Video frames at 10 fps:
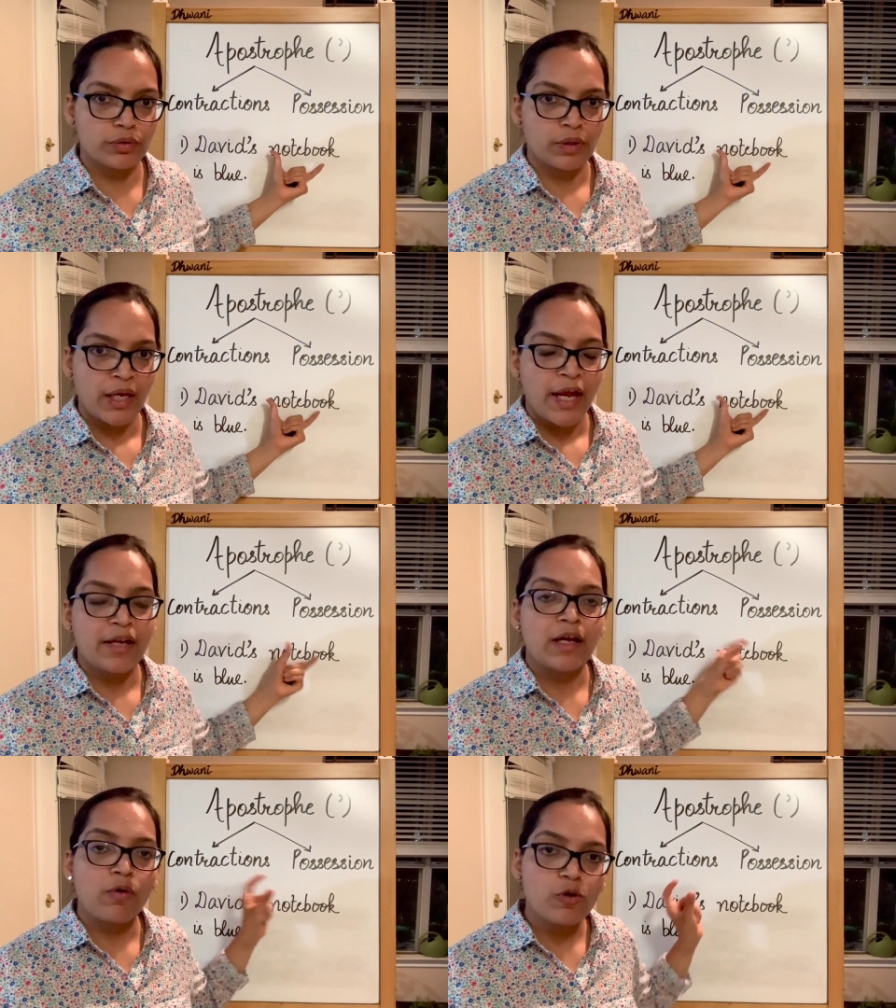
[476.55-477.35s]
And I
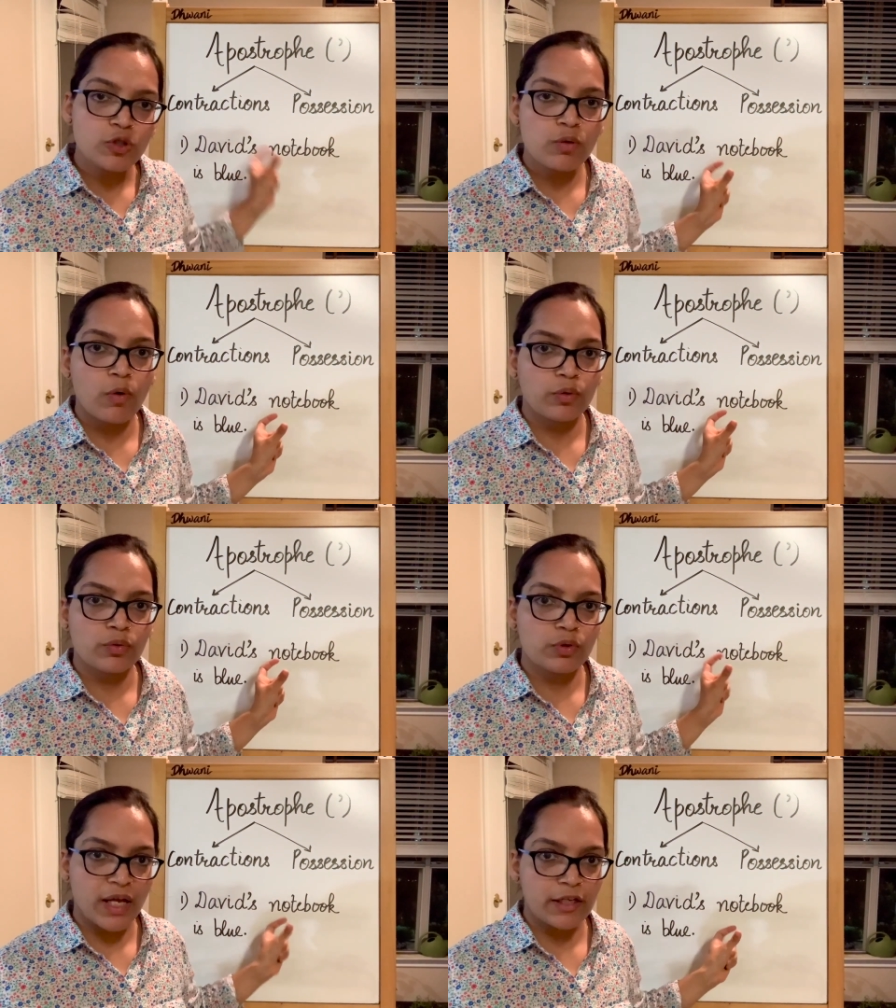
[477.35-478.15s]
also want to tell
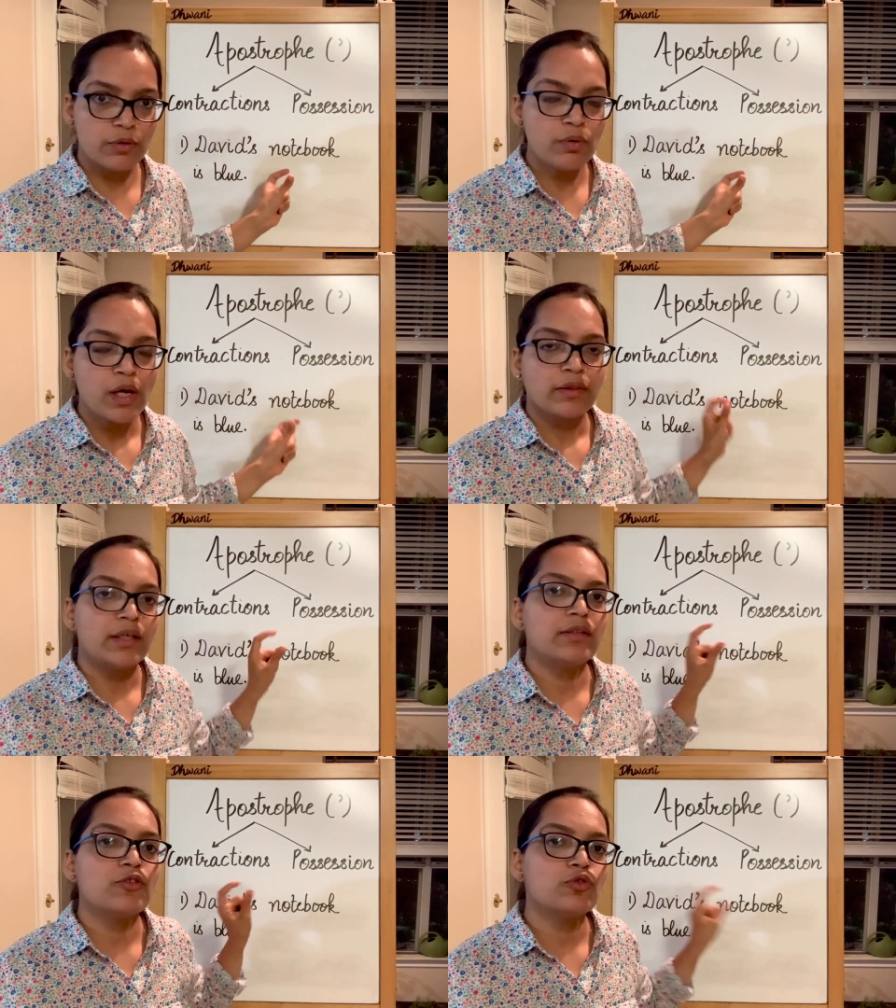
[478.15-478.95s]
you that this
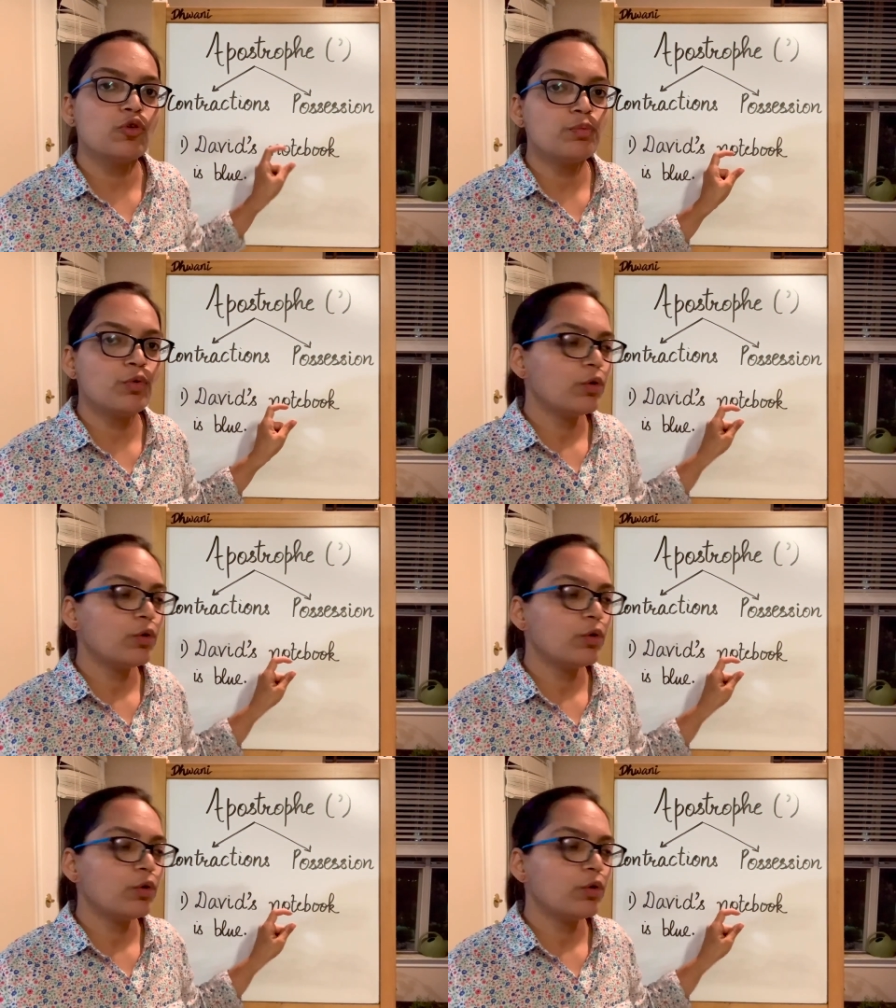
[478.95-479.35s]
notebook